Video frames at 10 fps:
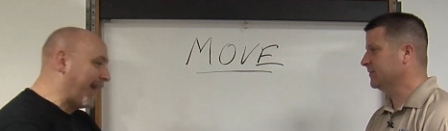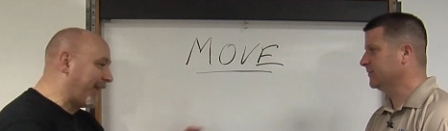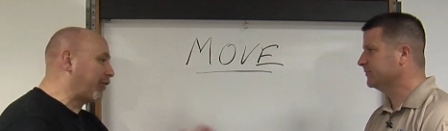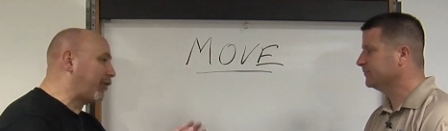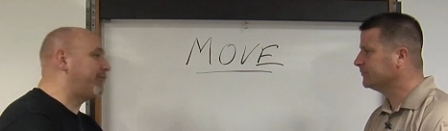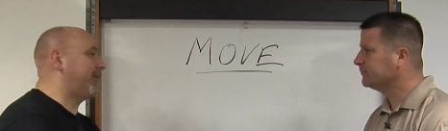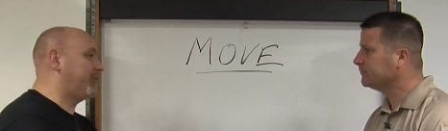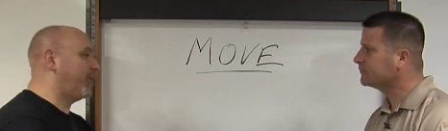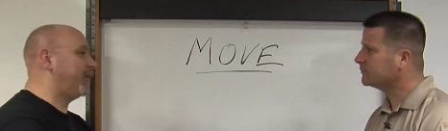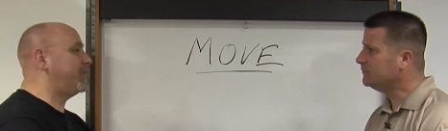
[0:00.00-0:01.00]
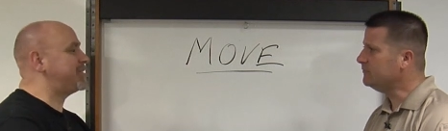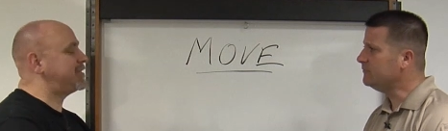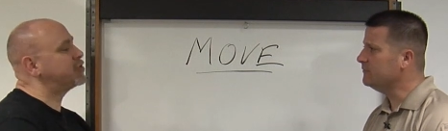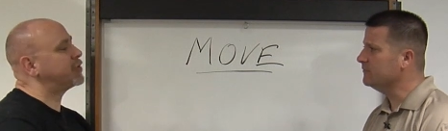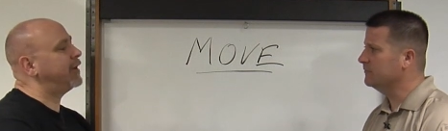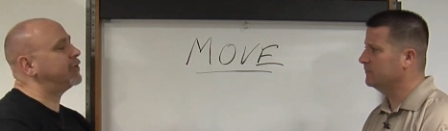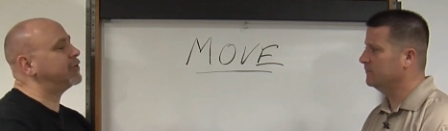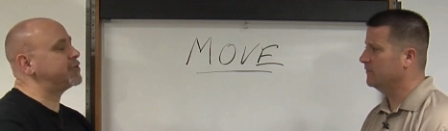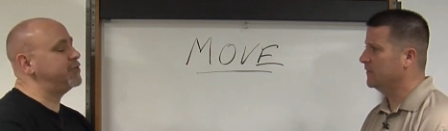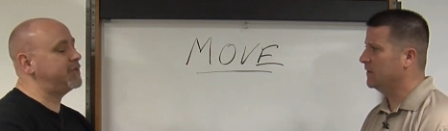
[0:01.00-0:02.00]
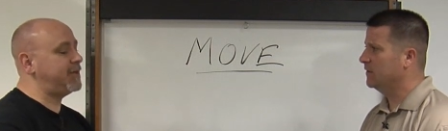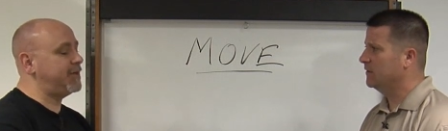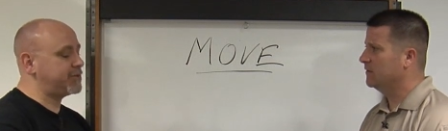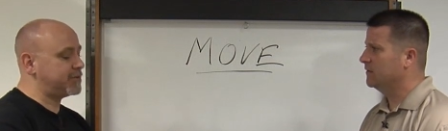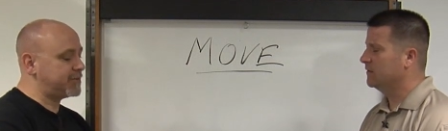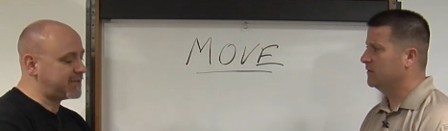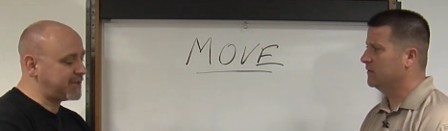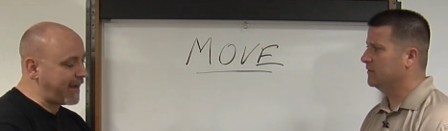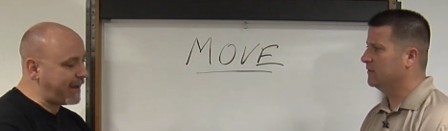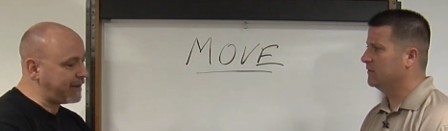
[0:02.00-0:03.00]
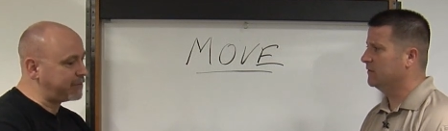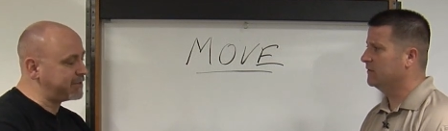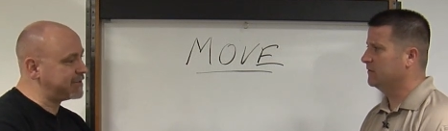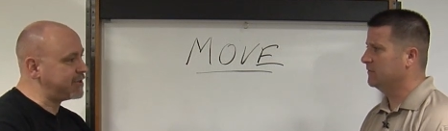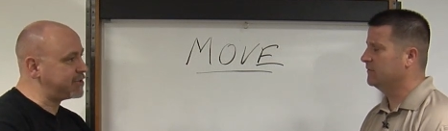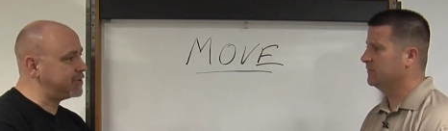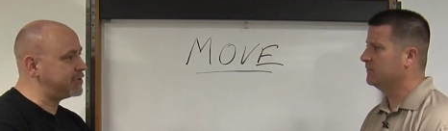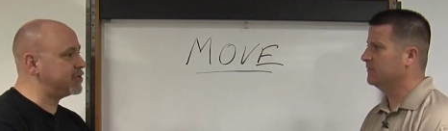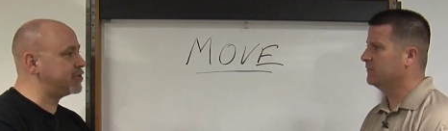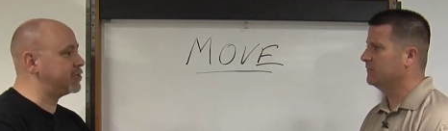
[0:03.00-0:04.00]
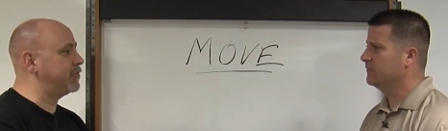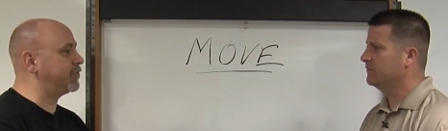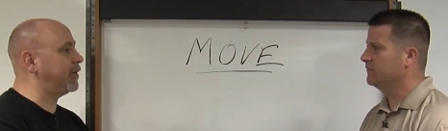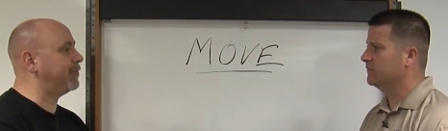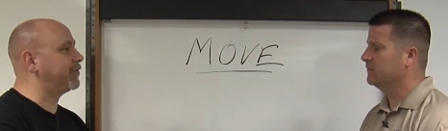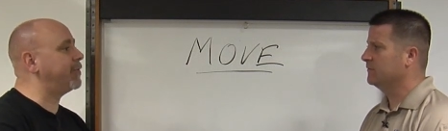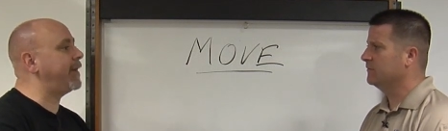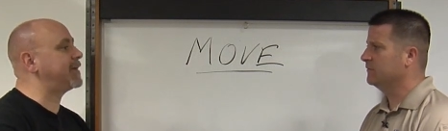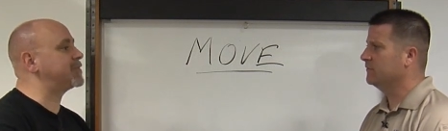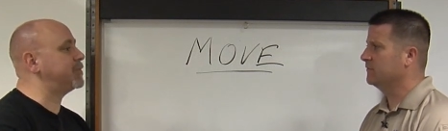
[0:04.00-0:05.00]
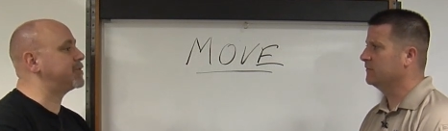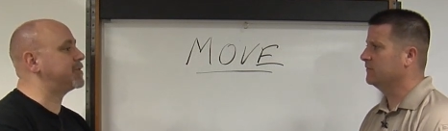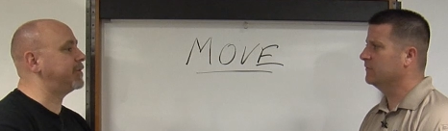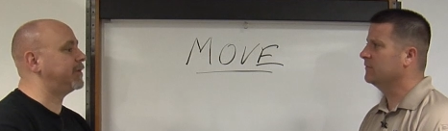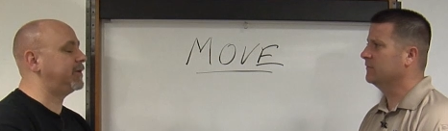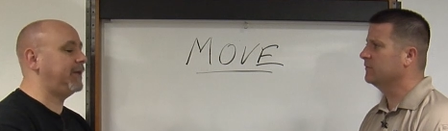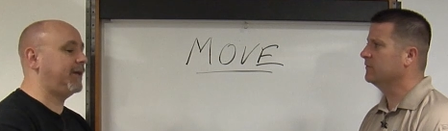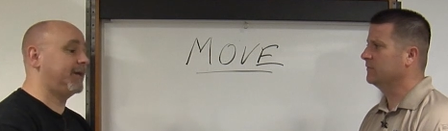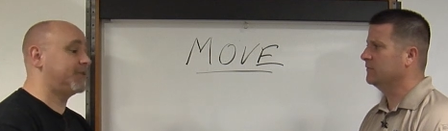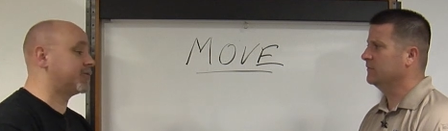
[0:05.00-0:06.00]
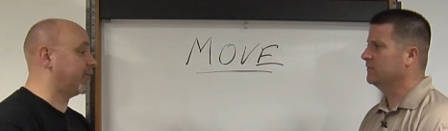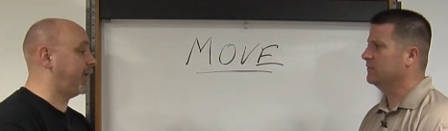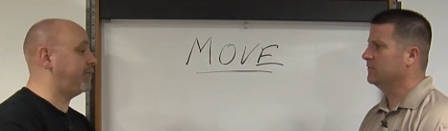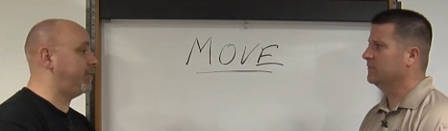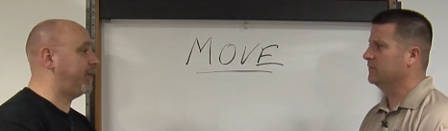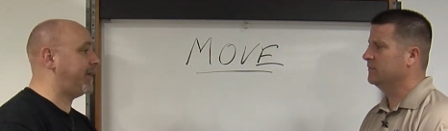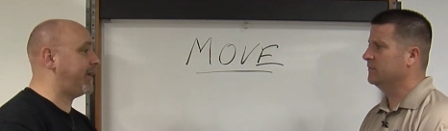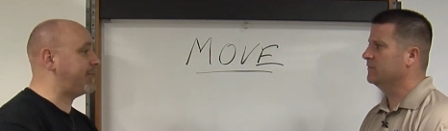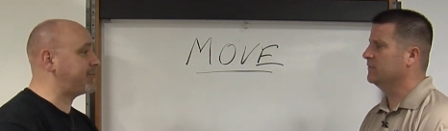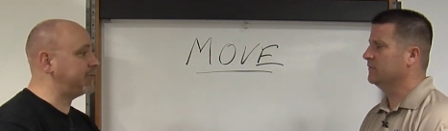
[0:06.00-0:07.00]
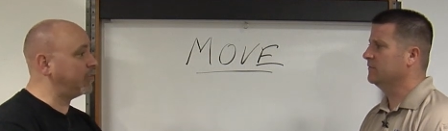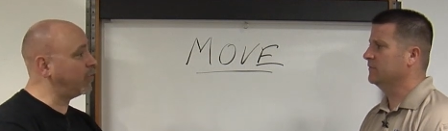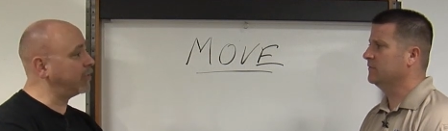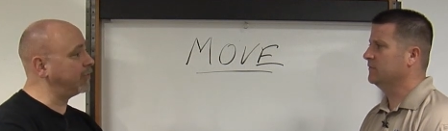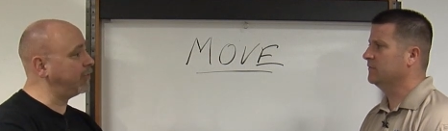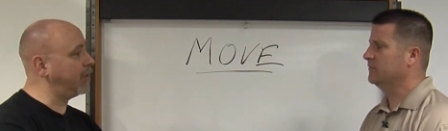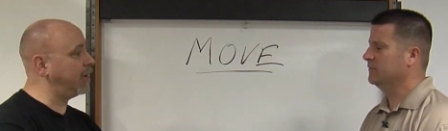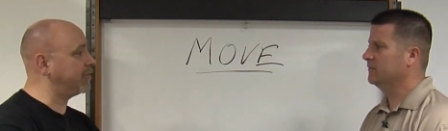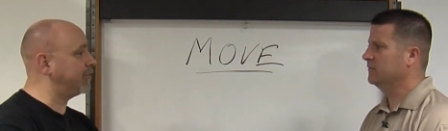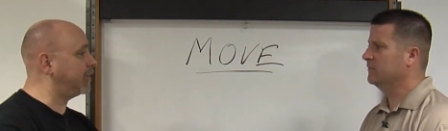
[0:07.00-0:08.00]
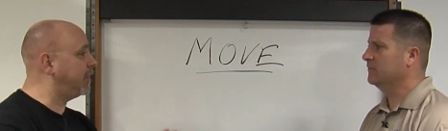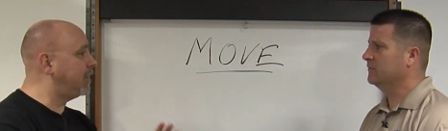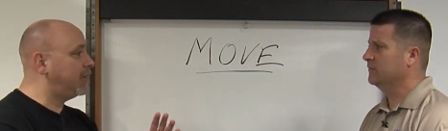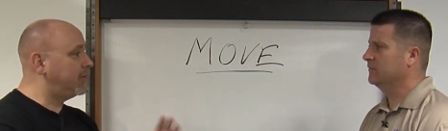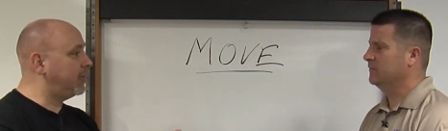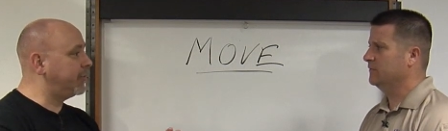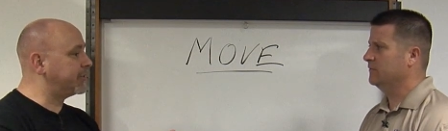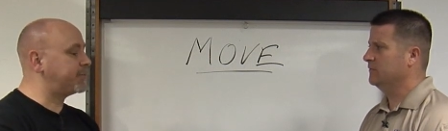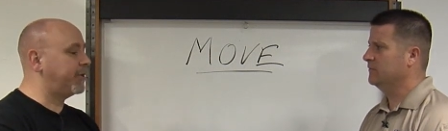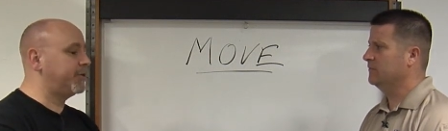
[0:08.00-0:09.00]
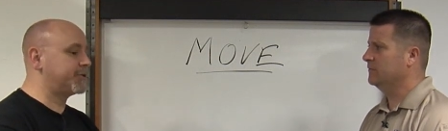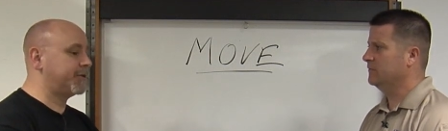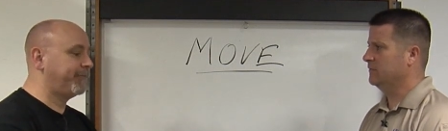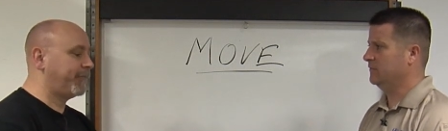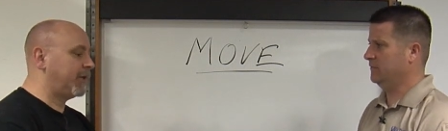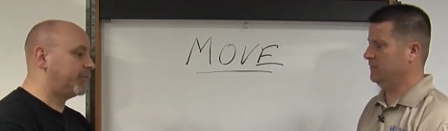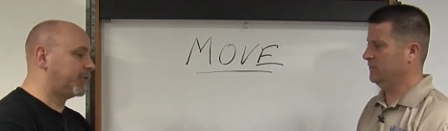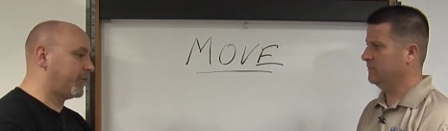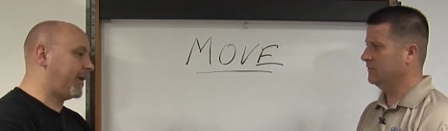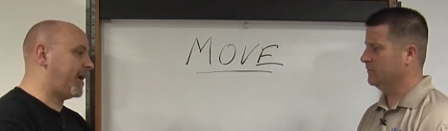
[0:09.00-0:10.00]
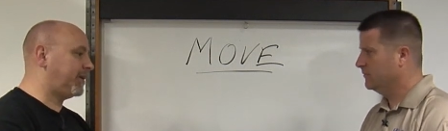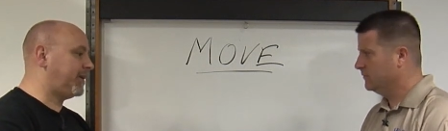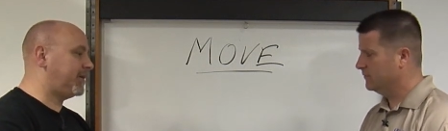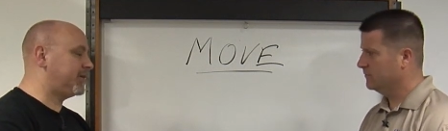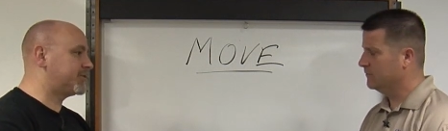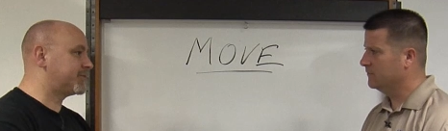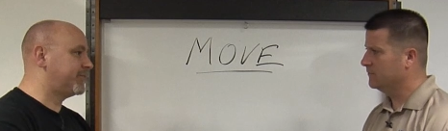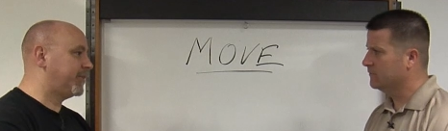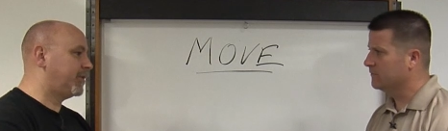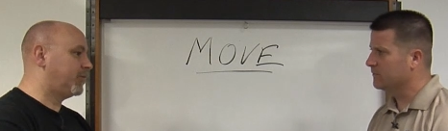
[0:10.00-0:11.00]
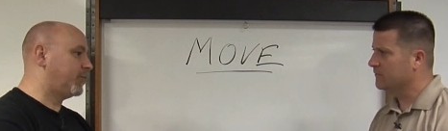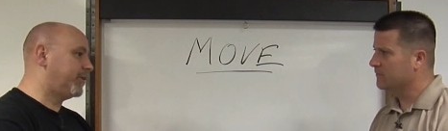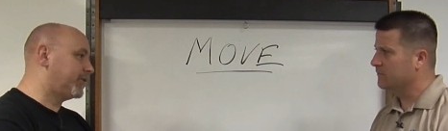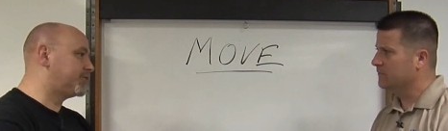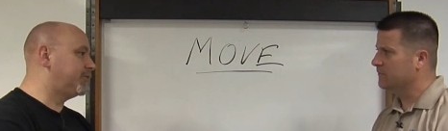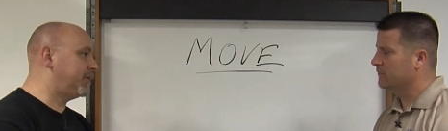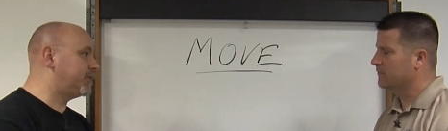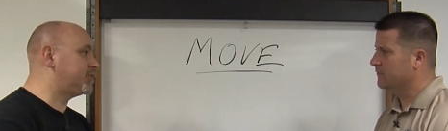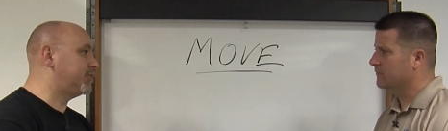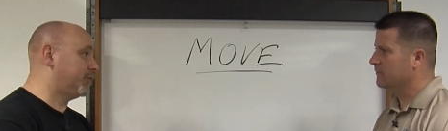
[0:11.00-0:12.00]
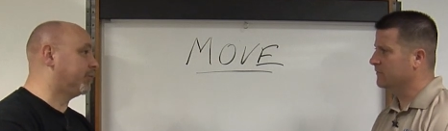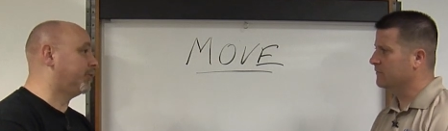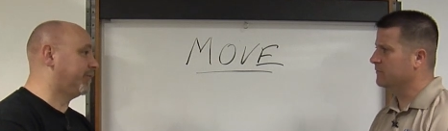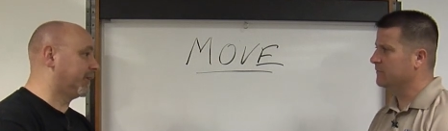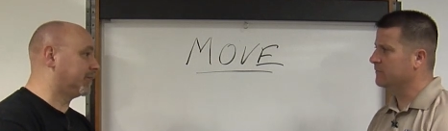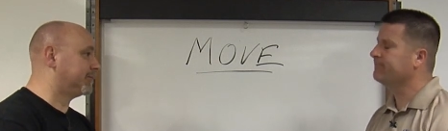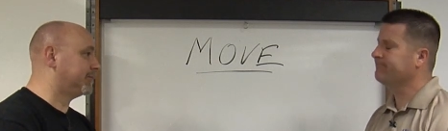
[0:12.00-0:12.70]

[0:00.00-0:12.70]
Speaker 1: And, and I love it when we see trainers who teach static positions to shoot from for maximum stability, and it's great if you have that option and wonderful cover and no exposure. But the reality is, when they're shooting at you, you're moving,